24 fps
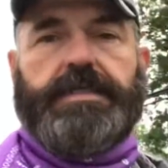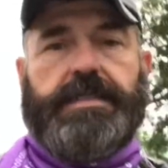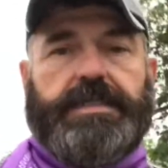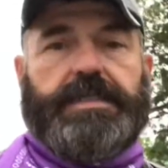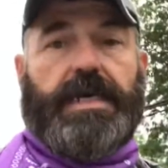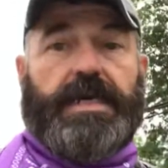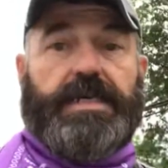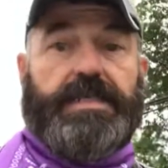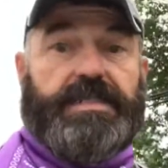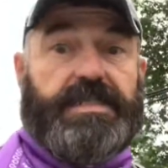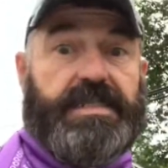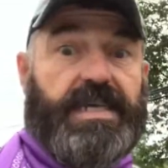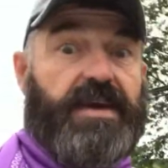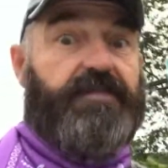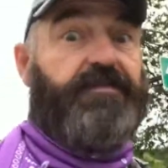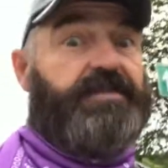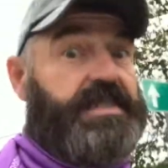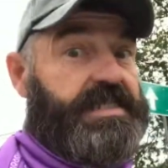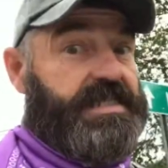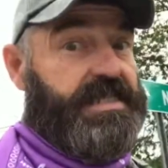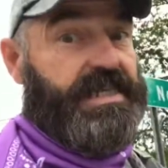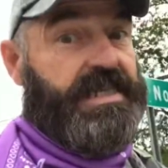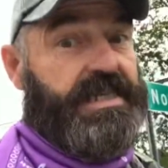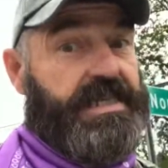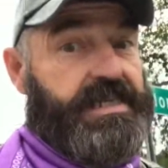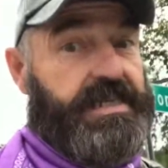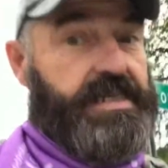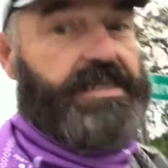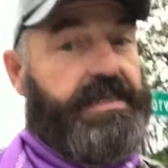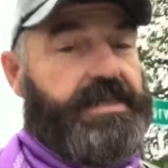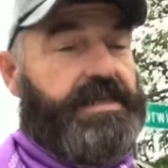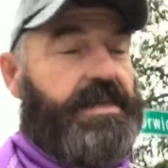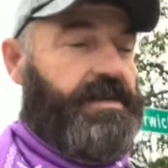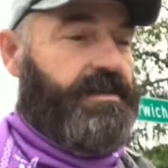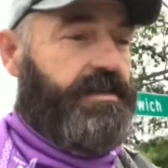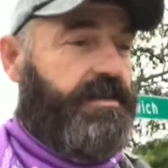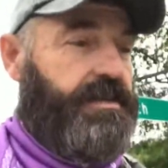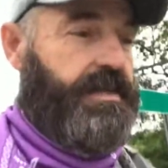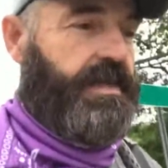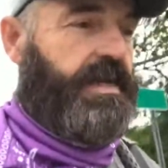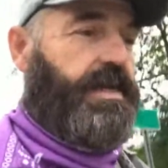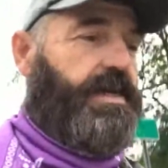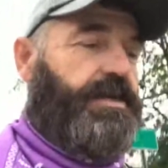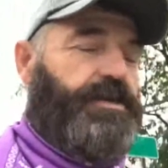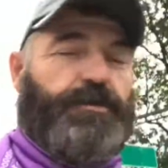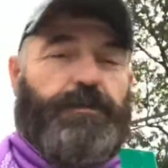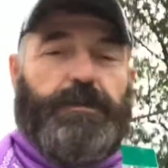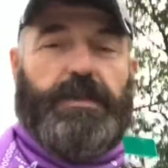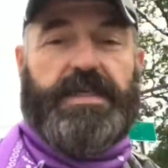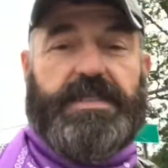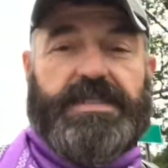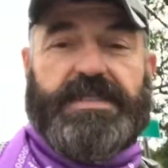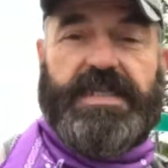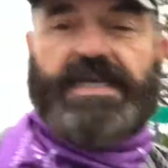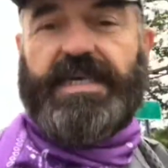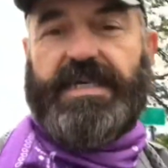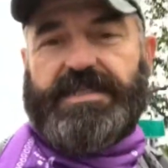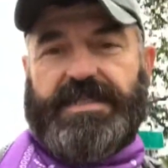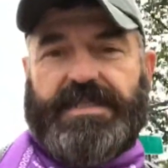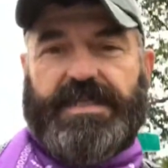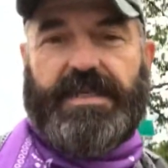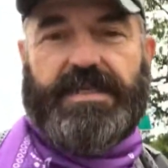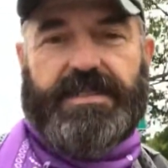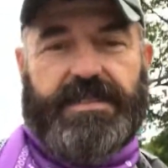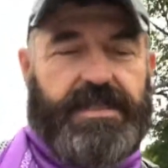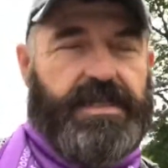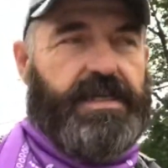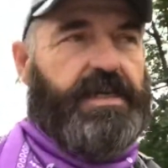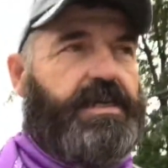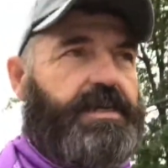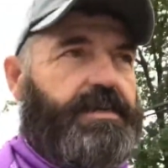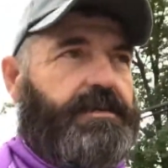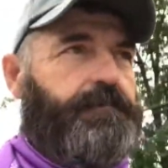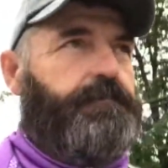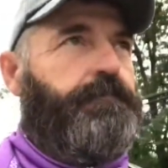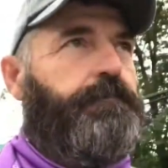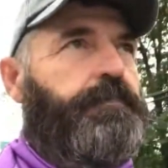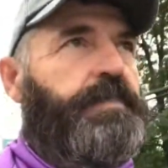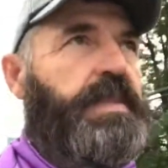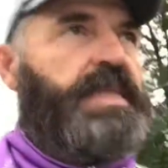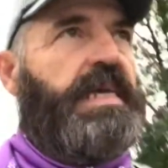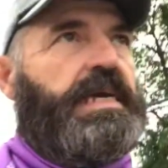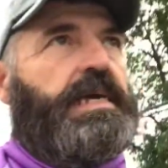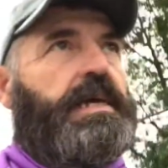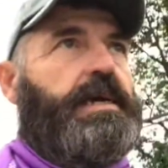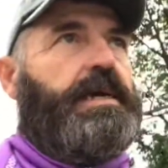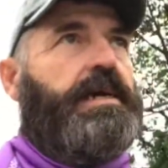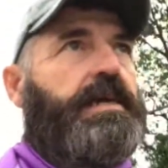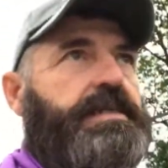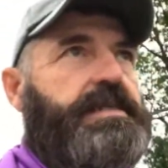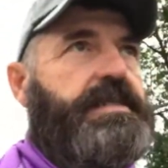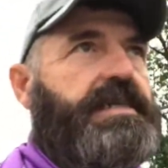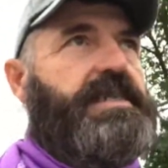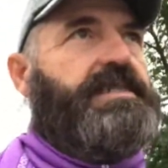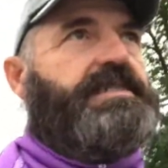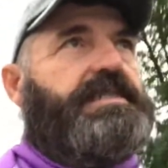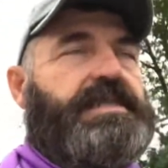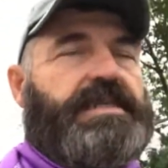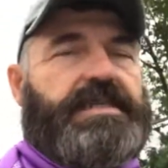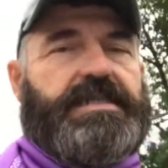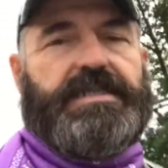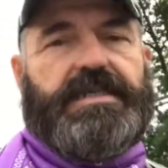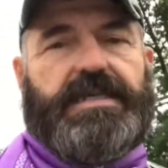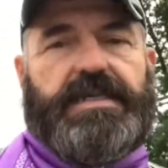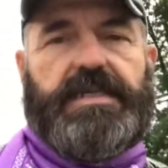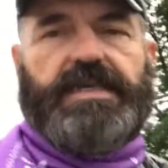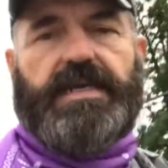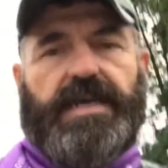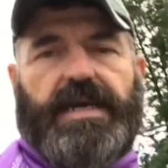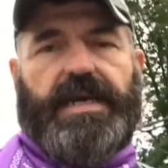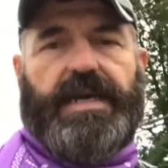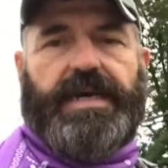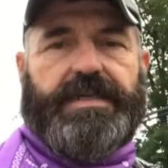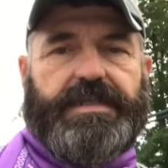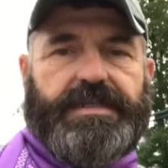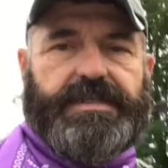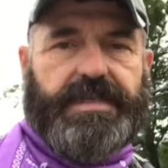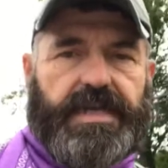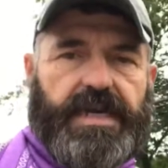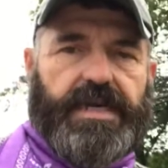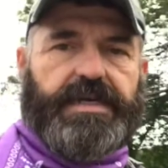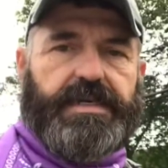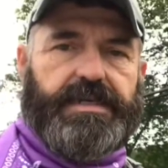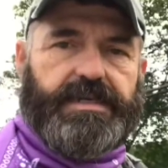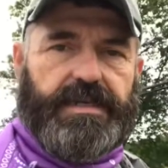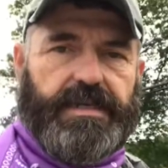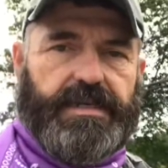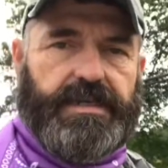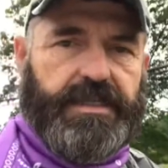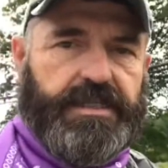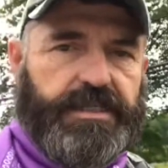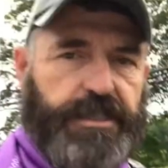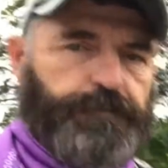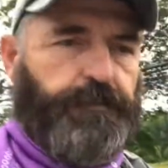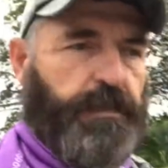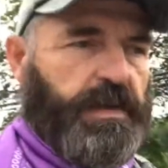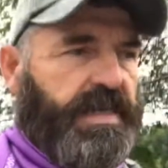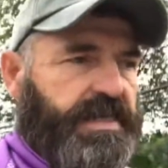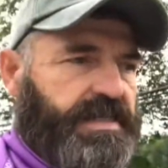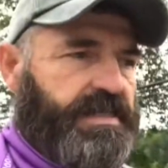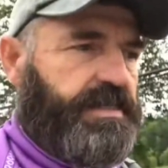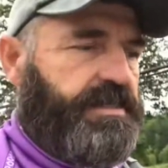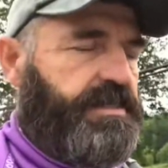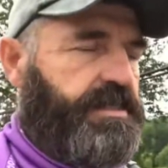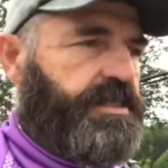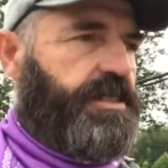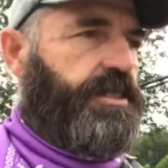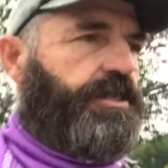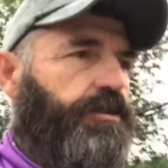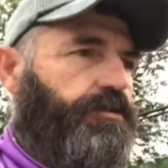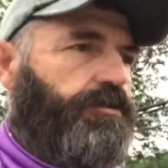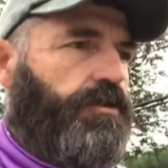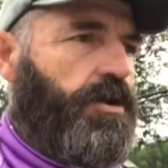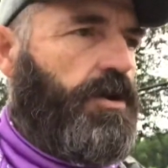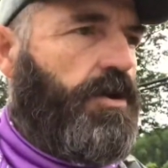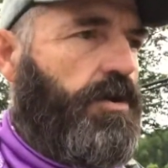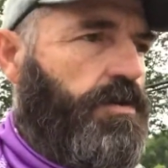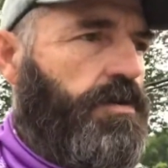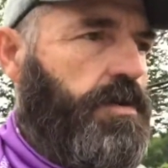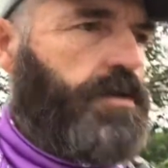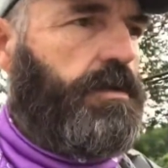Day 17. Yeah, you missed day 16. Day 16, I had to take an unexpected zero.